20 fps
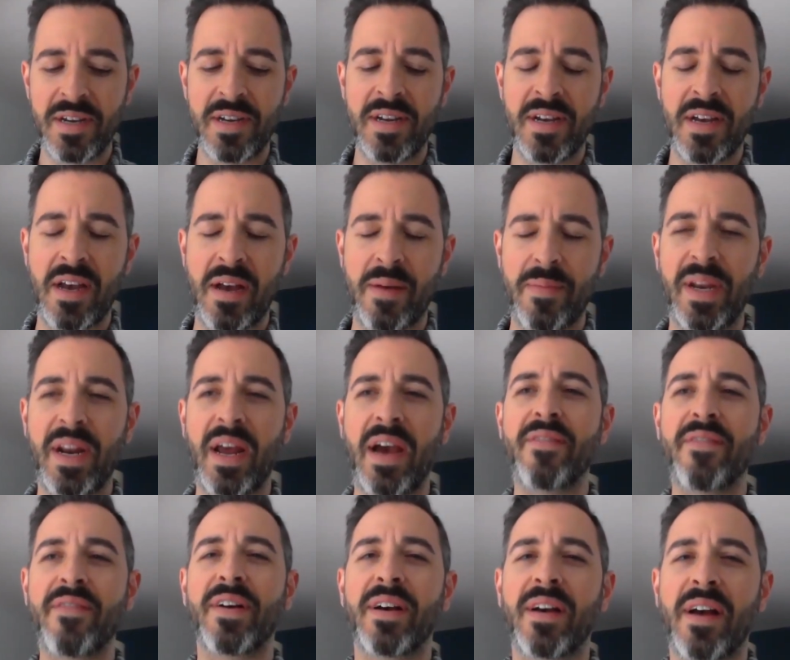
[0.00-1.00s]
I mean, I
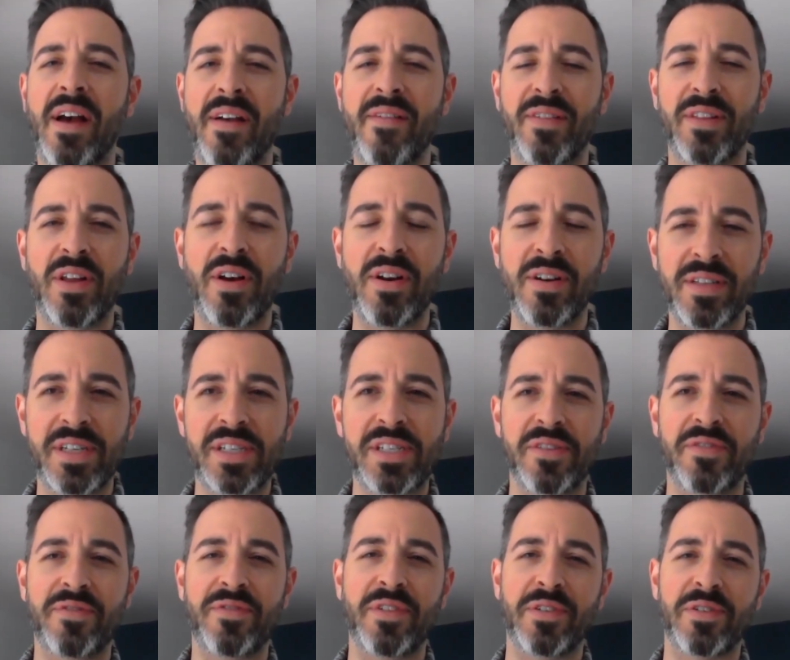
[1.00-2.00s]
have a long
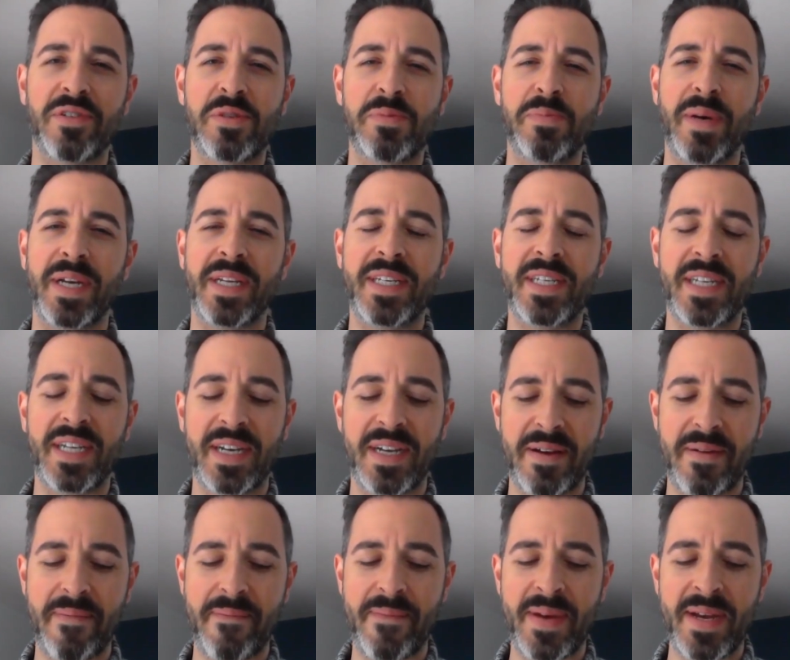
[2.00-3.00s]
list of folks, but
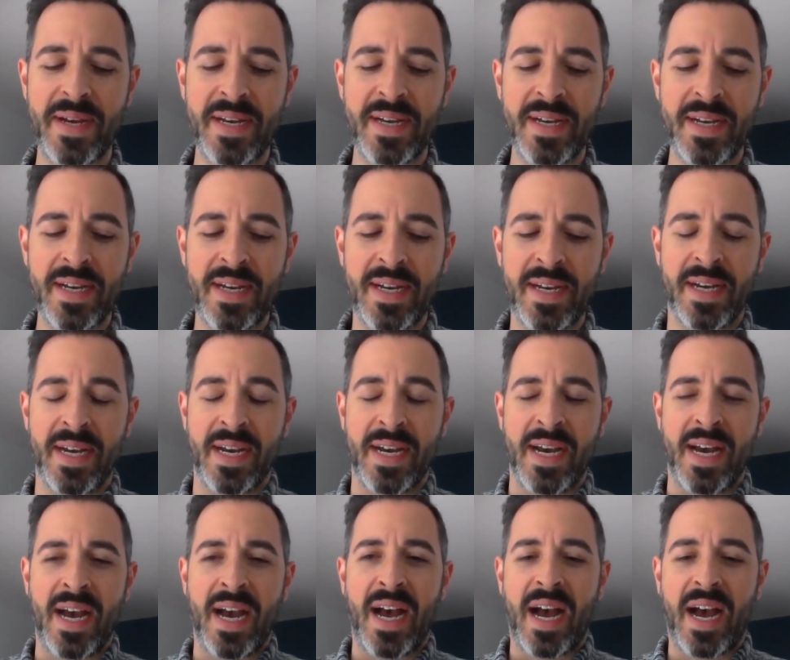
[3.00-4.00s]

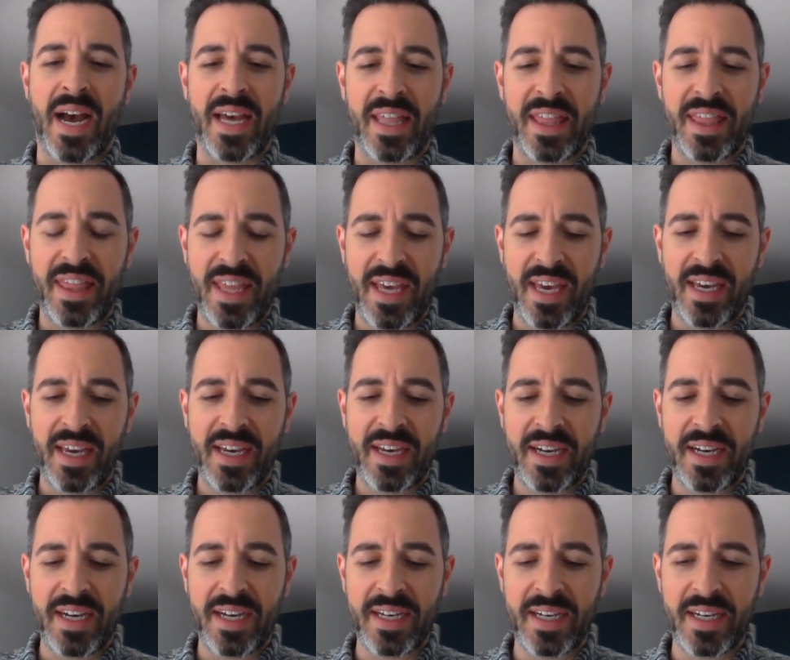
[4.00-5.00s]
I think
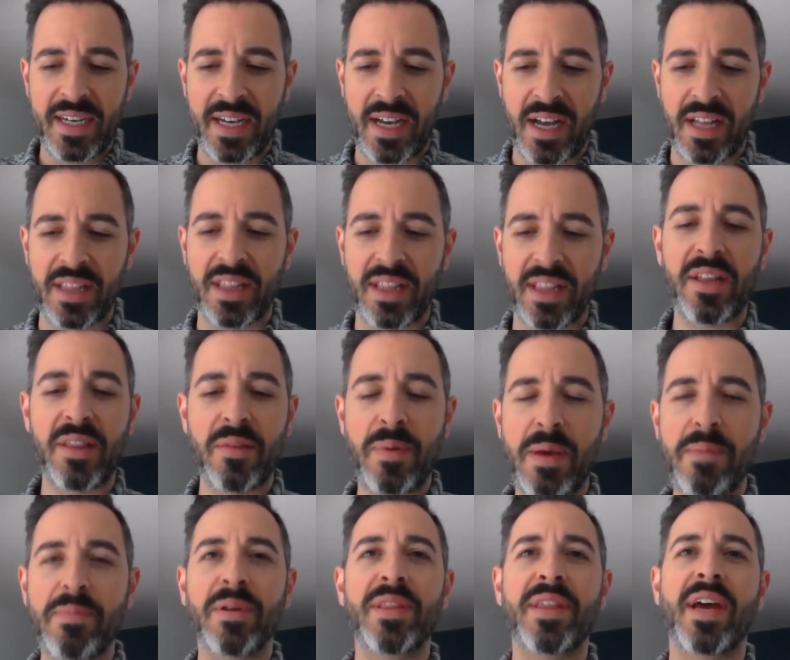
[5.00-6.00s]
a lot of the
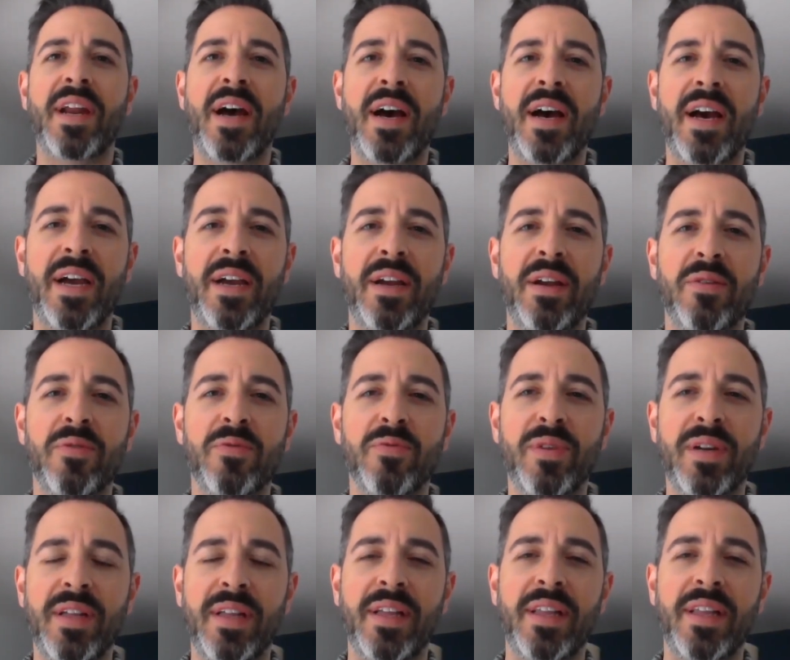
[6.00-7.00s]
people that I
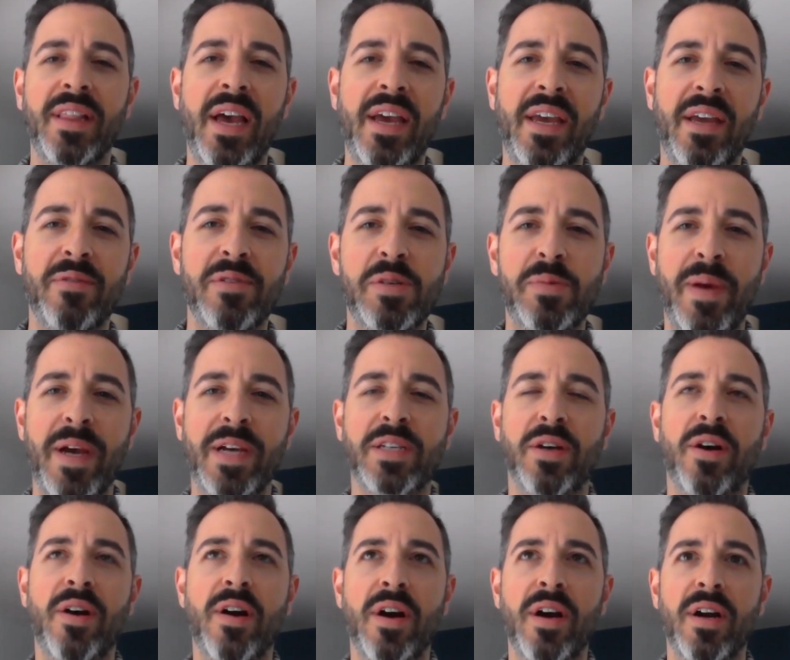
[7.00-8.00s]
really like and
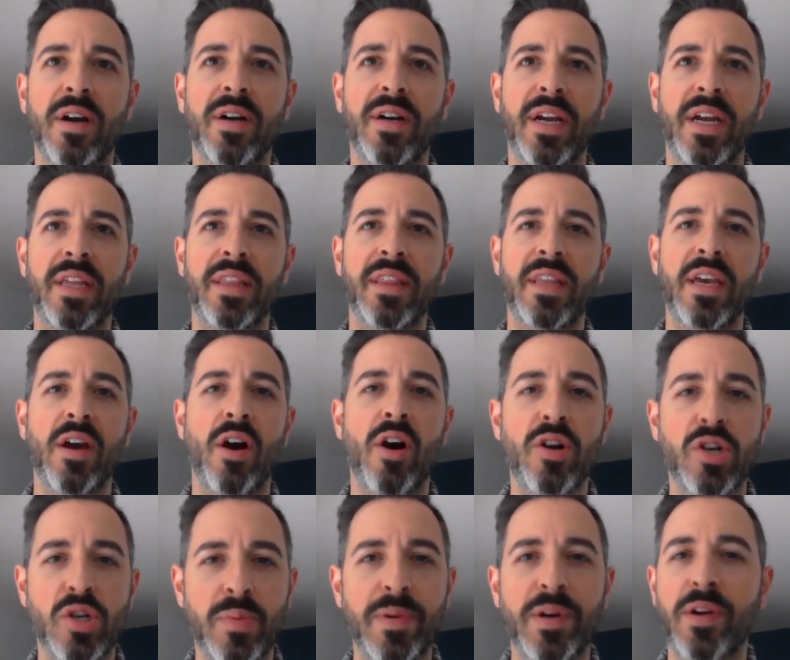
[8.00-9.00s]
respect are in the
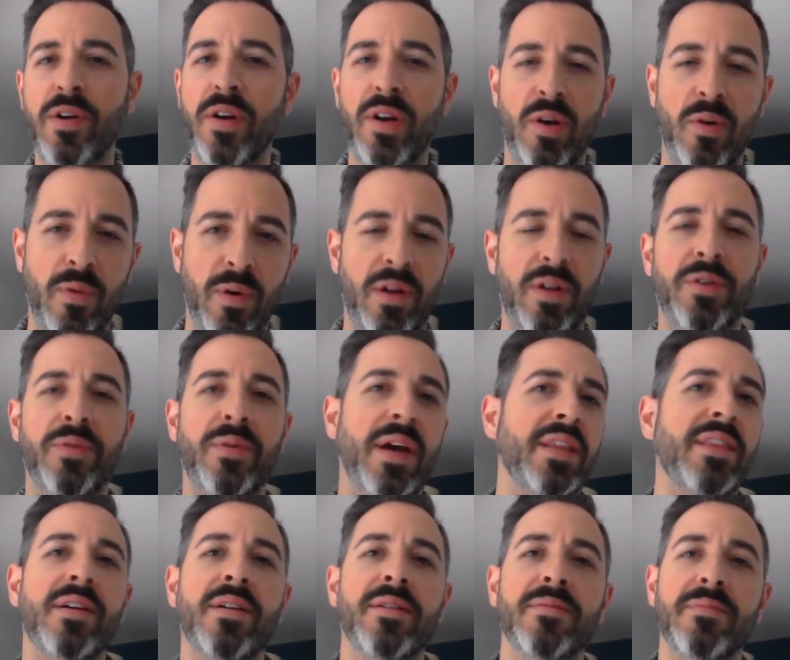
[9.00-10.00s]
entrepreneurial world,
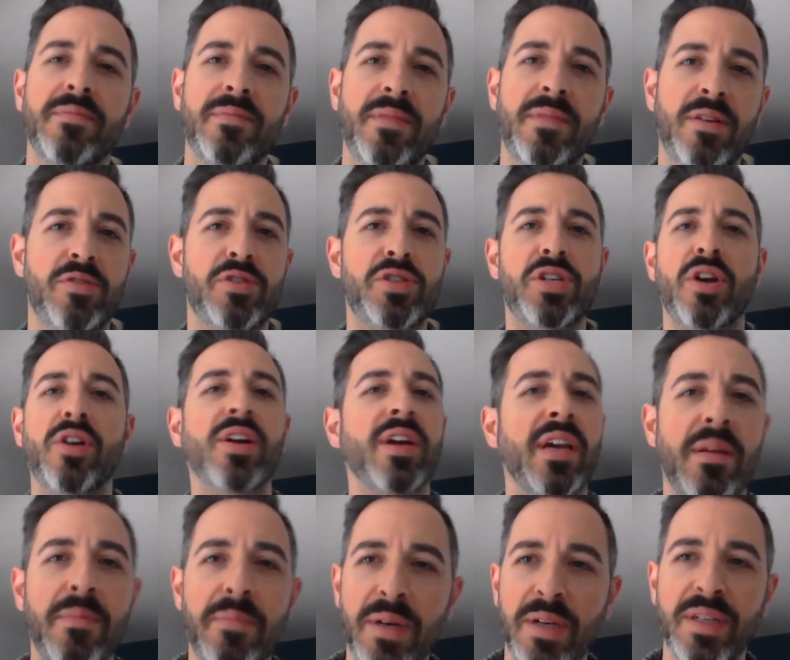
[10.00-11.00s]
right? They're
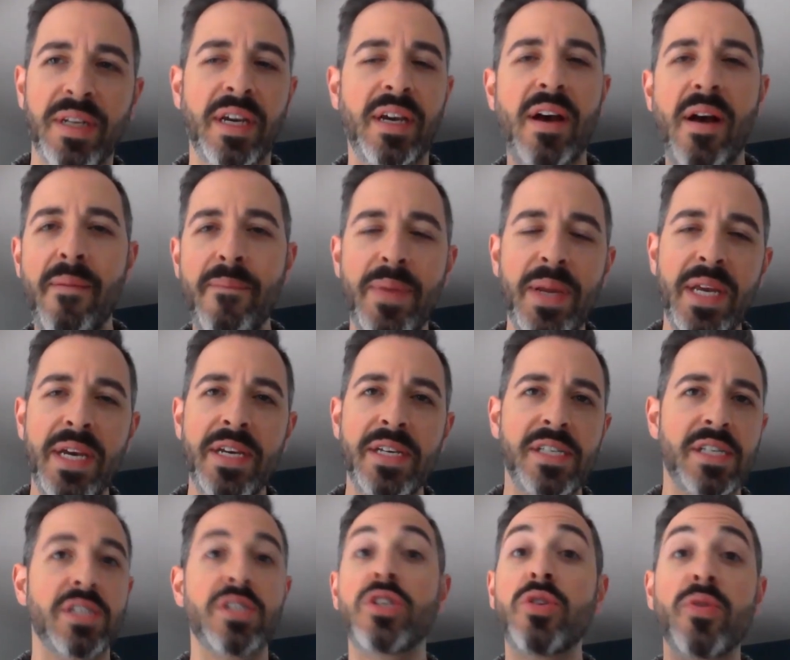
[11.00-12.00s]
starting and building
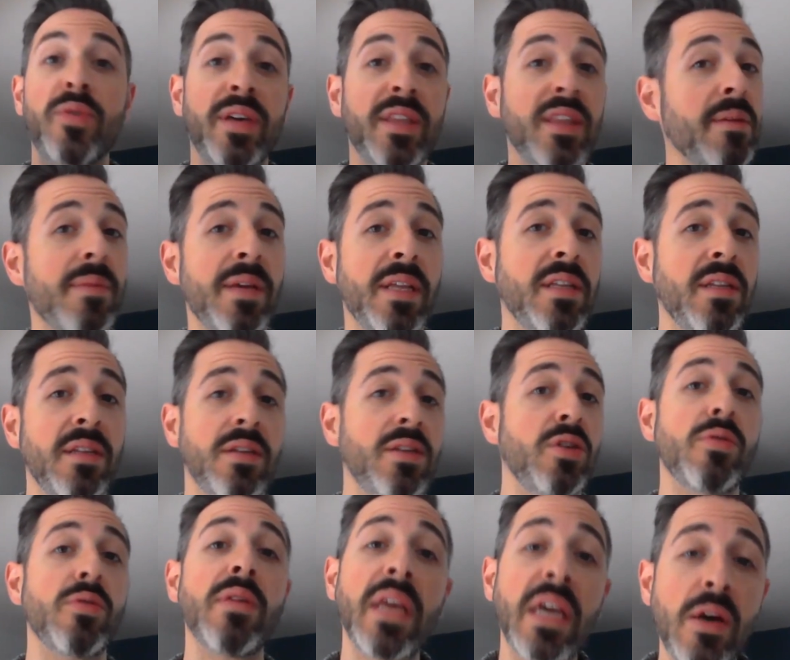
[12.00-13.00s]
companies and doing them in
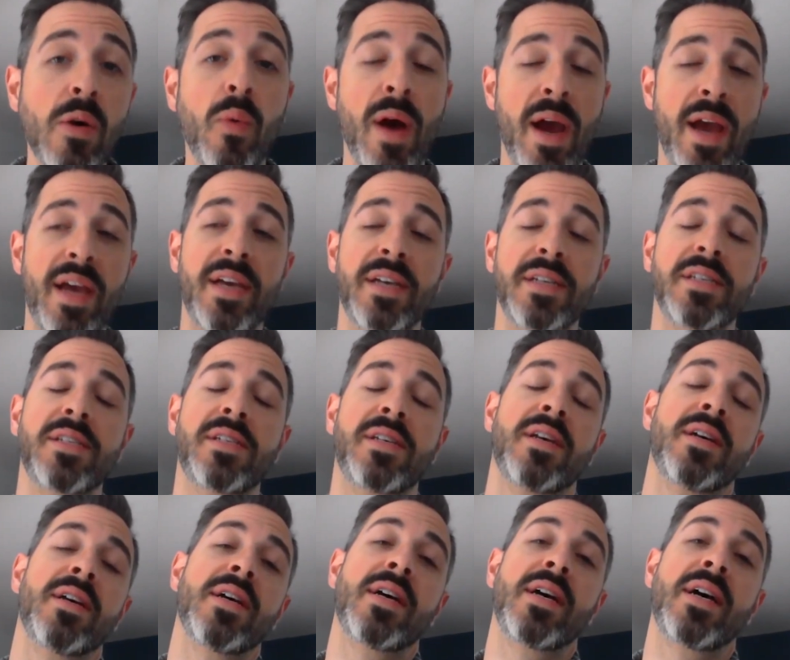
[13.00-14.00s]
unique
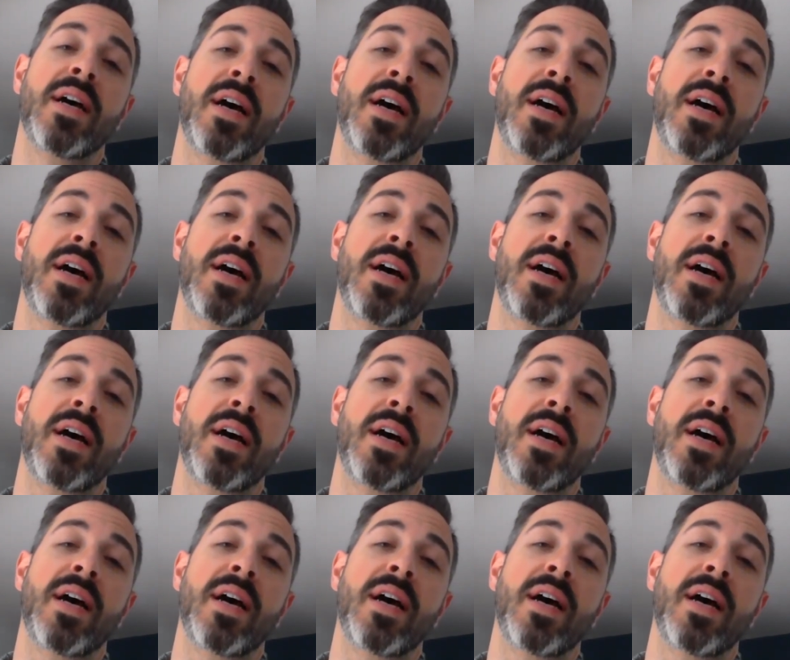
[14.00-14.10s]
ways.